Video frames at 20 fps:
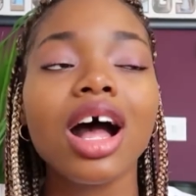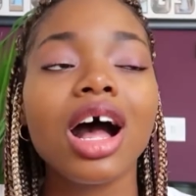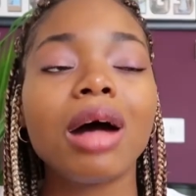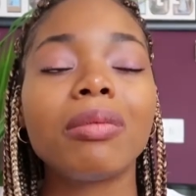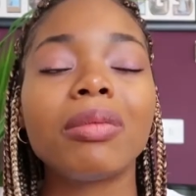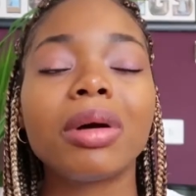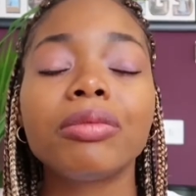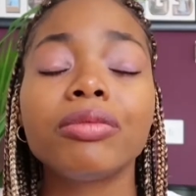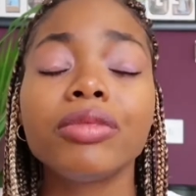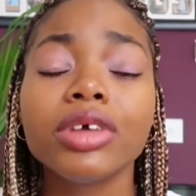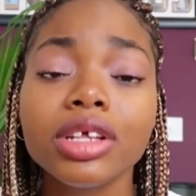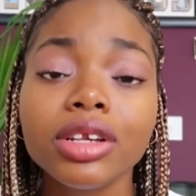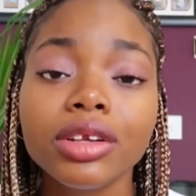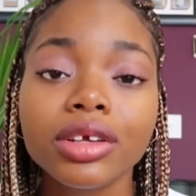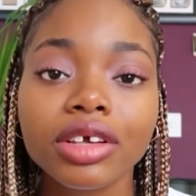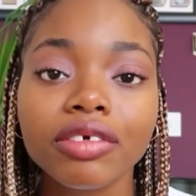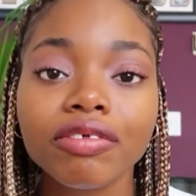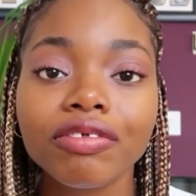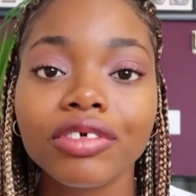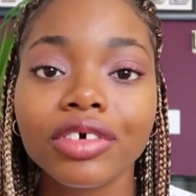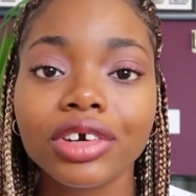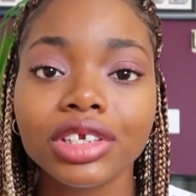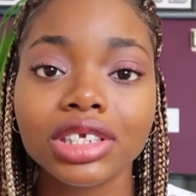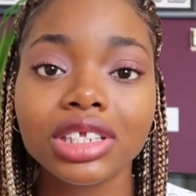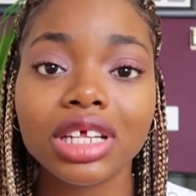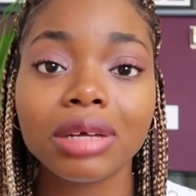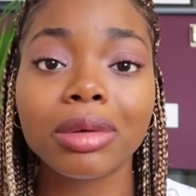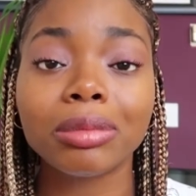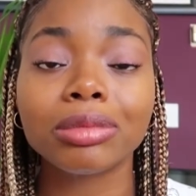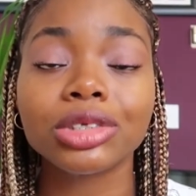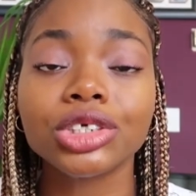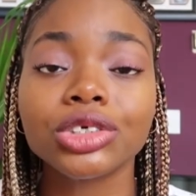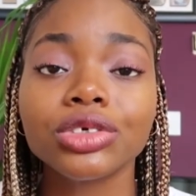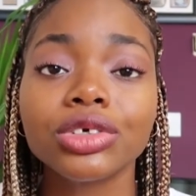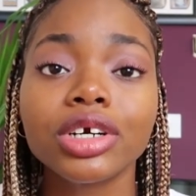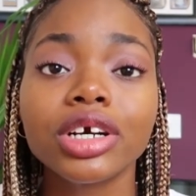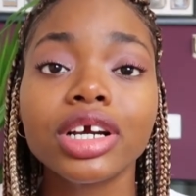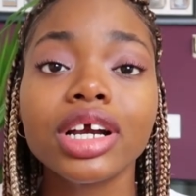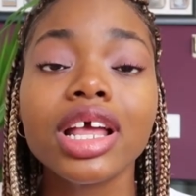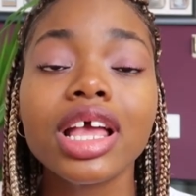I'm really looking forward to them. I'm
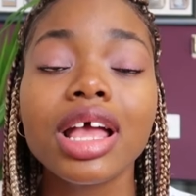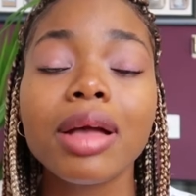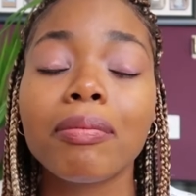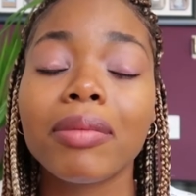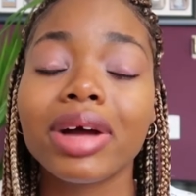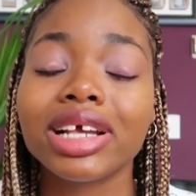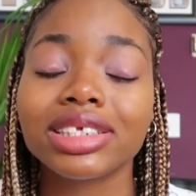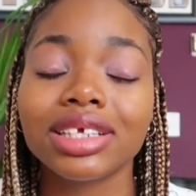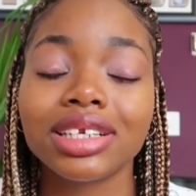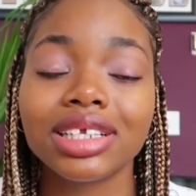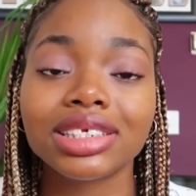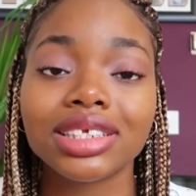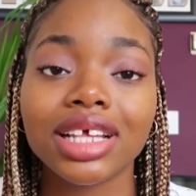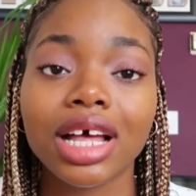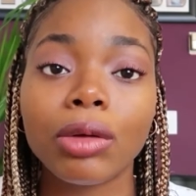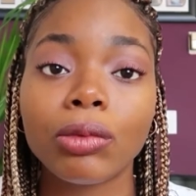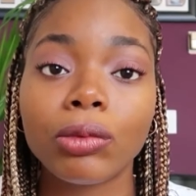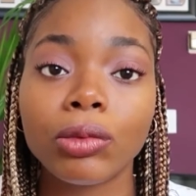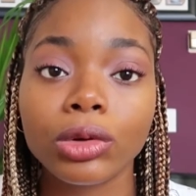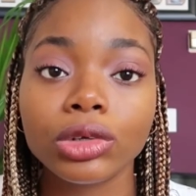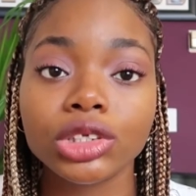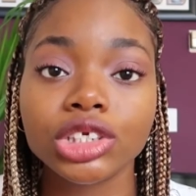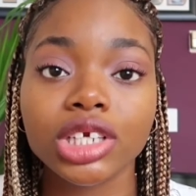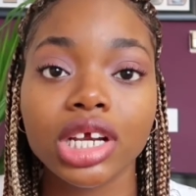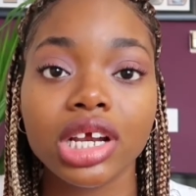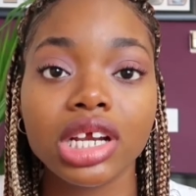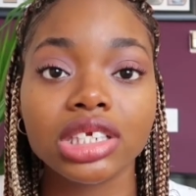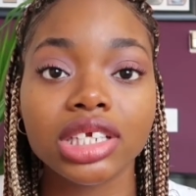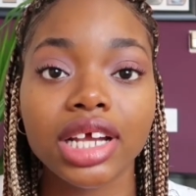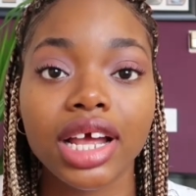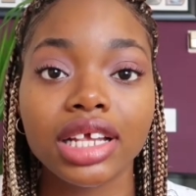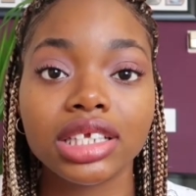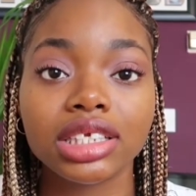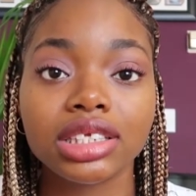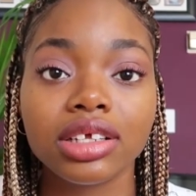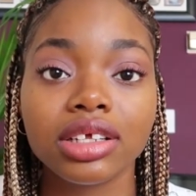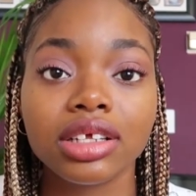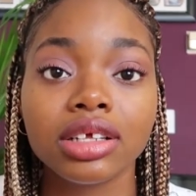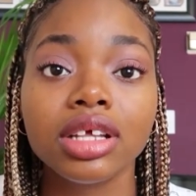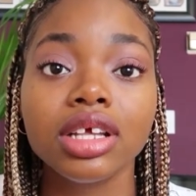sure my study style will change as
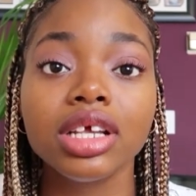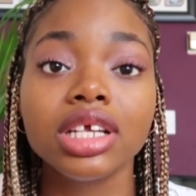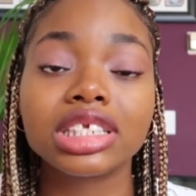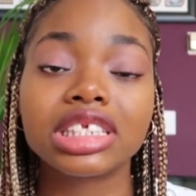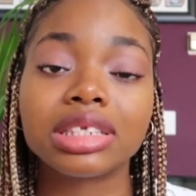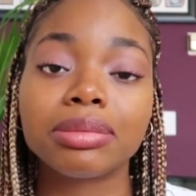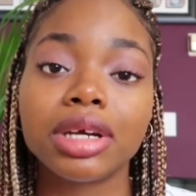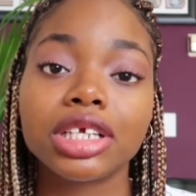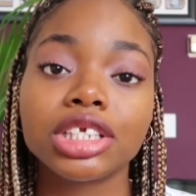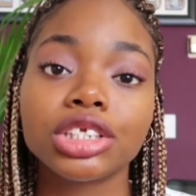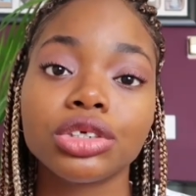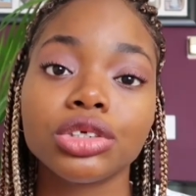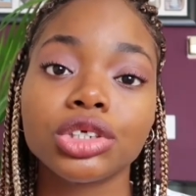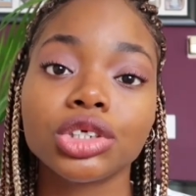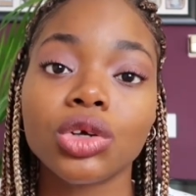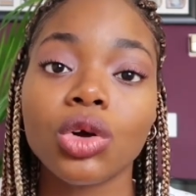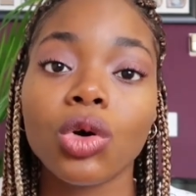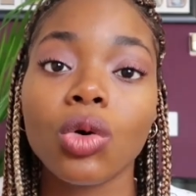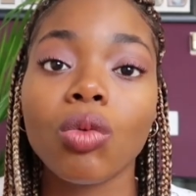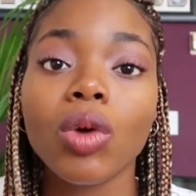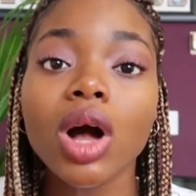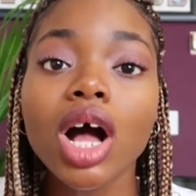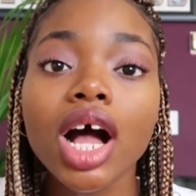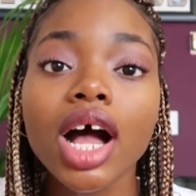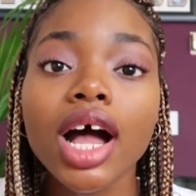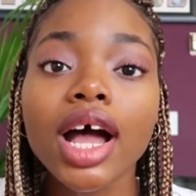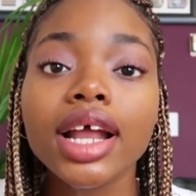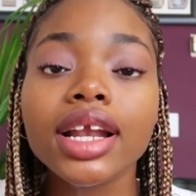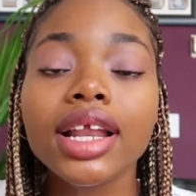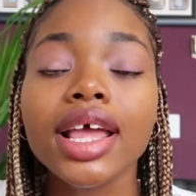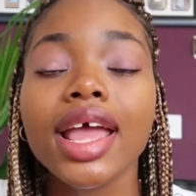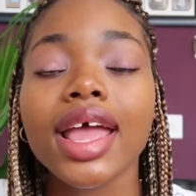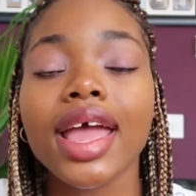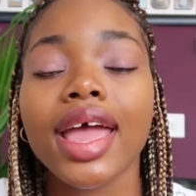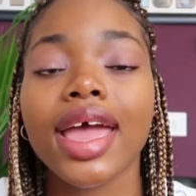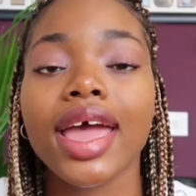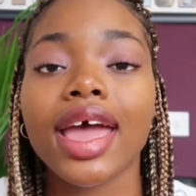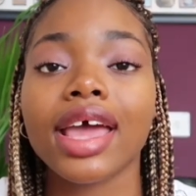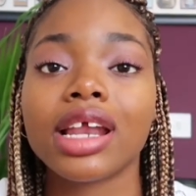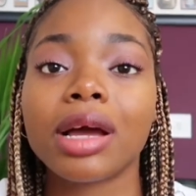the semesters go on,
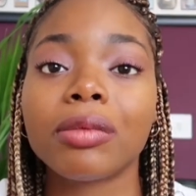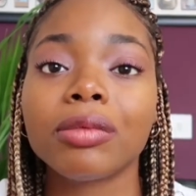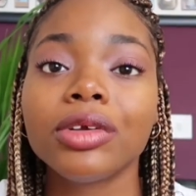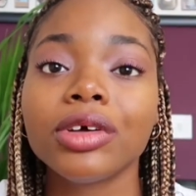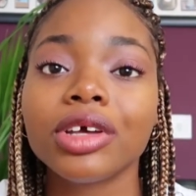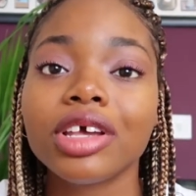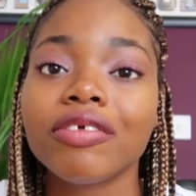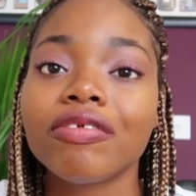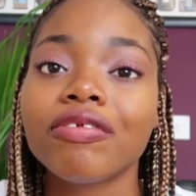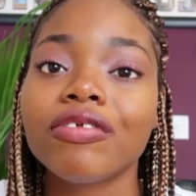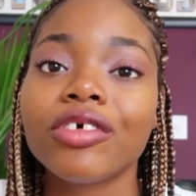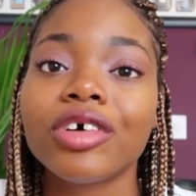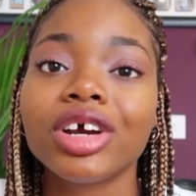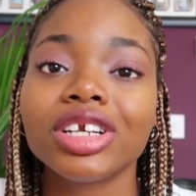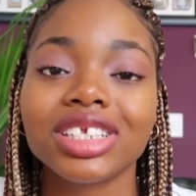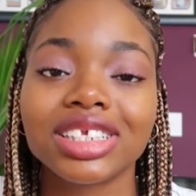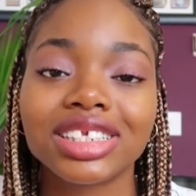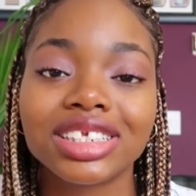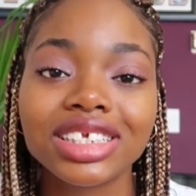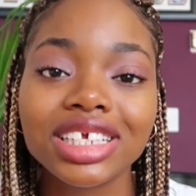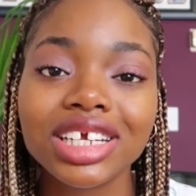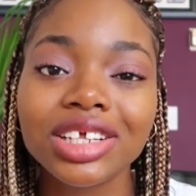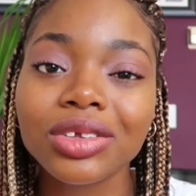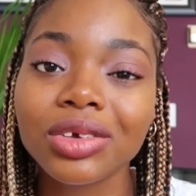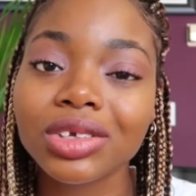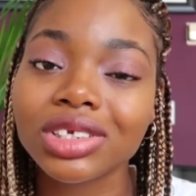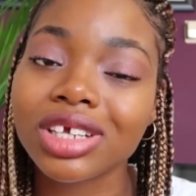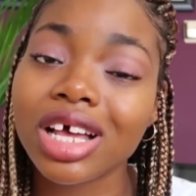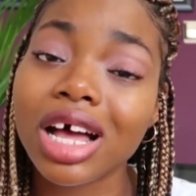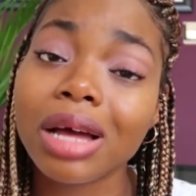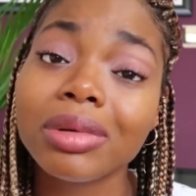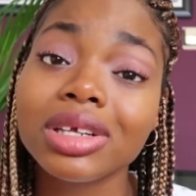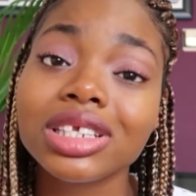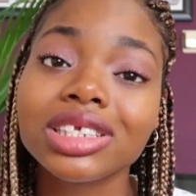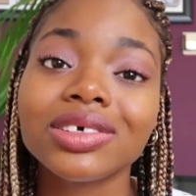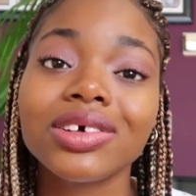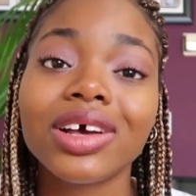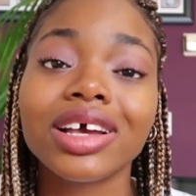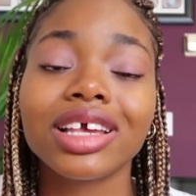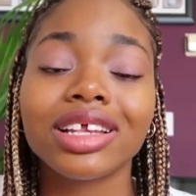and and I'm looking forward to seeing those comments
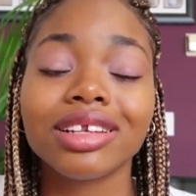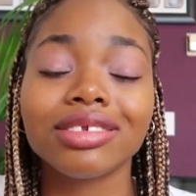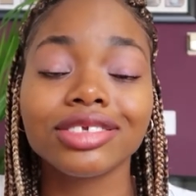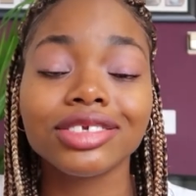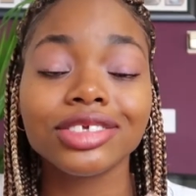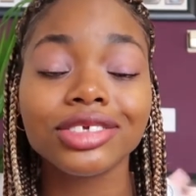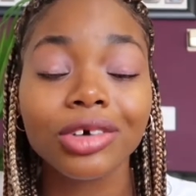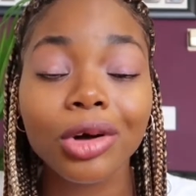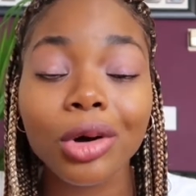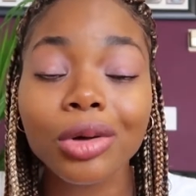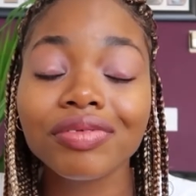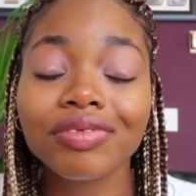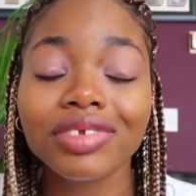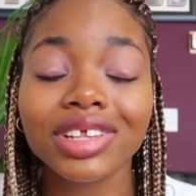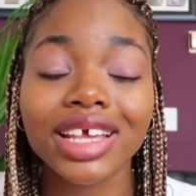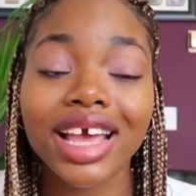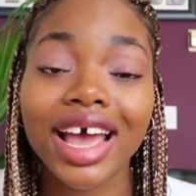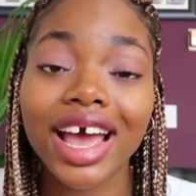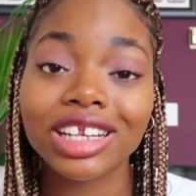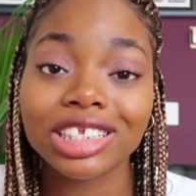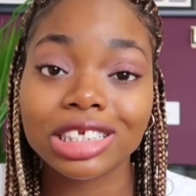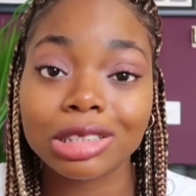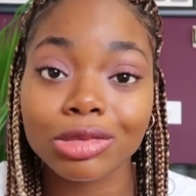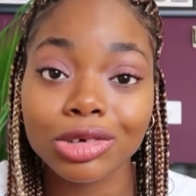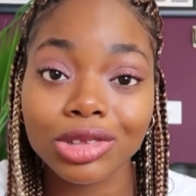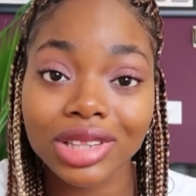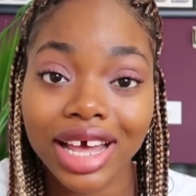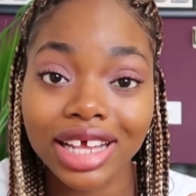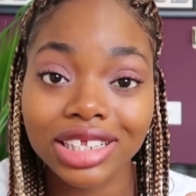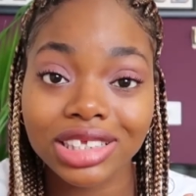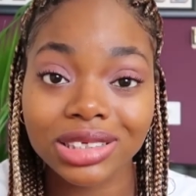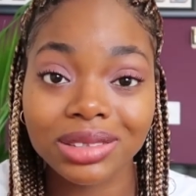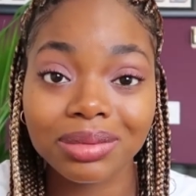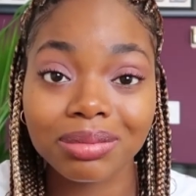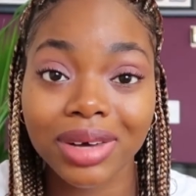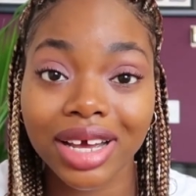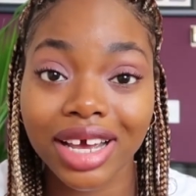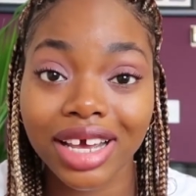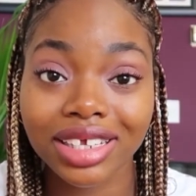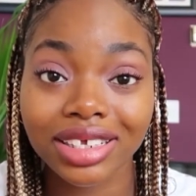so I can hopefully add some of that to
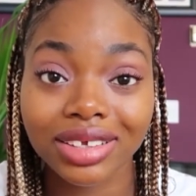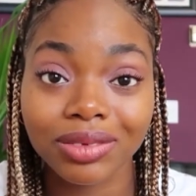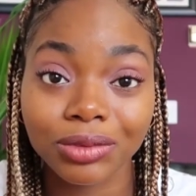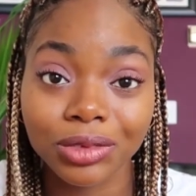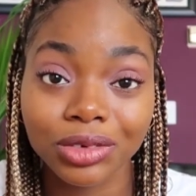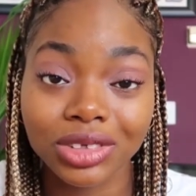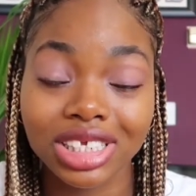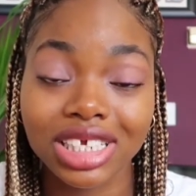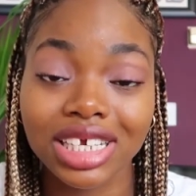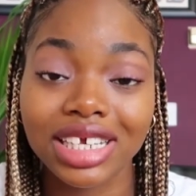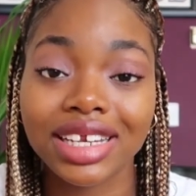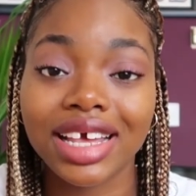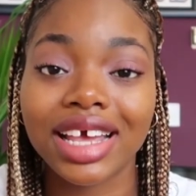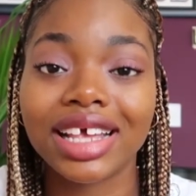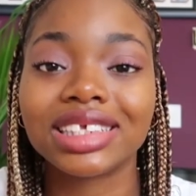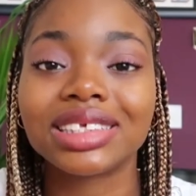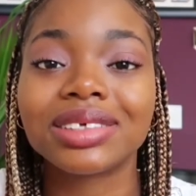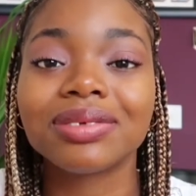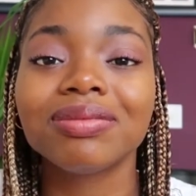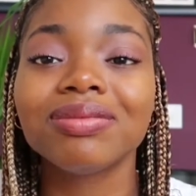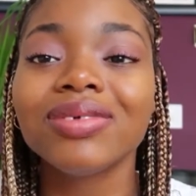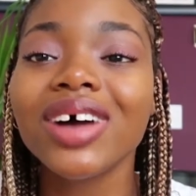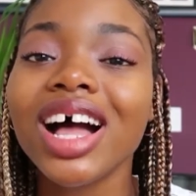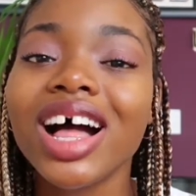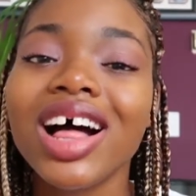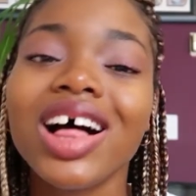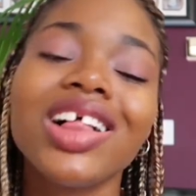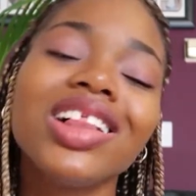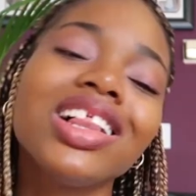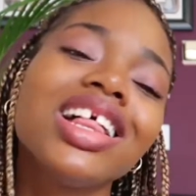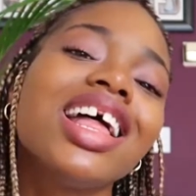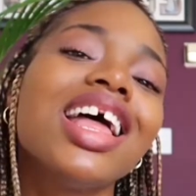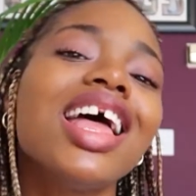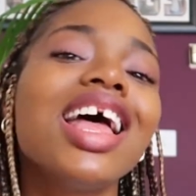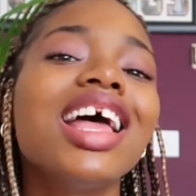my routine as well.